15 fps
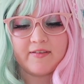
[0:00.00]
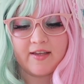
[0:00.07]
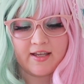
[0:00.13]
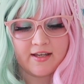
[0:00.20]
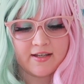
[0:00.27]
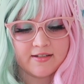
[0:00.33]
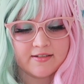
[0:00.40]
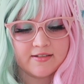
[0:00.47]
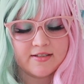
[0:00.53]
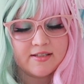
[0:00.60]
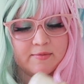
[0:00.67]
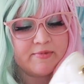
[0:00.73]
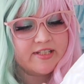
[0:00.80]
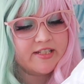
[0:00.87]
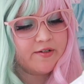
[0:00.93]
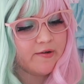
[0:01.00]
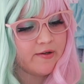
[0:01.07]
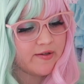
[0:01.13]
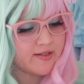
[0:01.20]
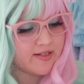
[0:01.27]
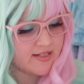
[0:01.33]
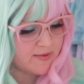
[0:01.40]
and the
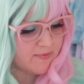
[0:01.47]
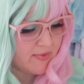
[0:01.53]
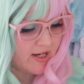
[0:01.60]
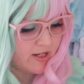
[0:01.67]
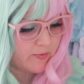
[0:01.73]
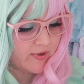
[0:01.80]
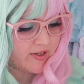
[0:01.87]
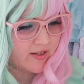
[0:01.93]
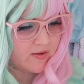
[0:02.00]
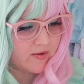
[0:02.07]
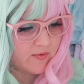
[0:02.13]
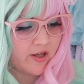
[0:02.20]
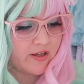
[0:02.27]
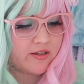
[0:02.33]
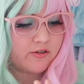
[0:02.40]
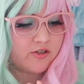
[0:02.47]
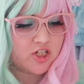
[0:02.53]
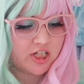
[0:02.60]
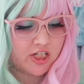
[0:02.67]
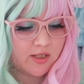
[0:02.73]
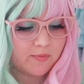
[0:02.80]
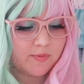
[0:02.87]
material it's made with, although
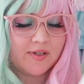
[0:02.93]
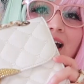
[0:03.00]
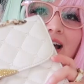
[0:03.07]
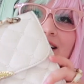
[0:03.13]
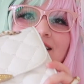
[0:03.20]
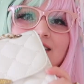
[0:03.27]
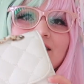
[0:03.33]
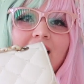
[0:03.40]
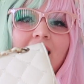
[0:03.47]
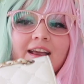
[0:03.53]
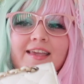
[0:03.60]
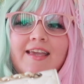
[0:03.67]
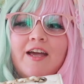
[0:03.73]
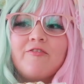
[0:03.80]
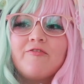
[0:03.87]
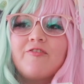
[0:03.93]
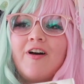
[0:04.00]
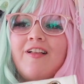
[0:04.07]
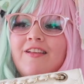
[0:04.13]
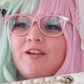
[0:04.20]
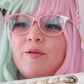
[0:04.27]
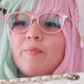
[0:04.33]
cheap, has not yet
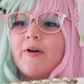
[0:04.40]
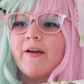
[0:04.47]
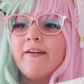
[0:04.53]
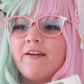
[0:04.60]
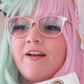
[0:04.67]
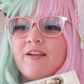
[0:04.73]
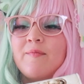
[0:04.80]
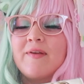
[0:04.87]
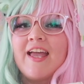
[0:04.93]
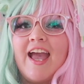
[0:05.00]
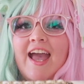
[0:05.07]
fallen apart on me.